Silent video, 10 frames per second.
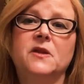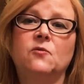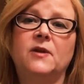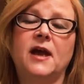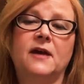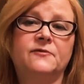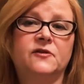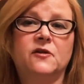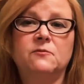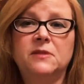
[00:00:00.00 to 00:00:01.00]
We have
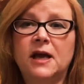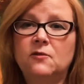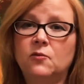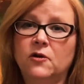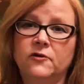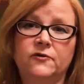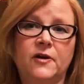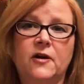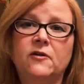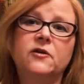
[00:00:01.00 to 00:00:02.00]
some light workers that are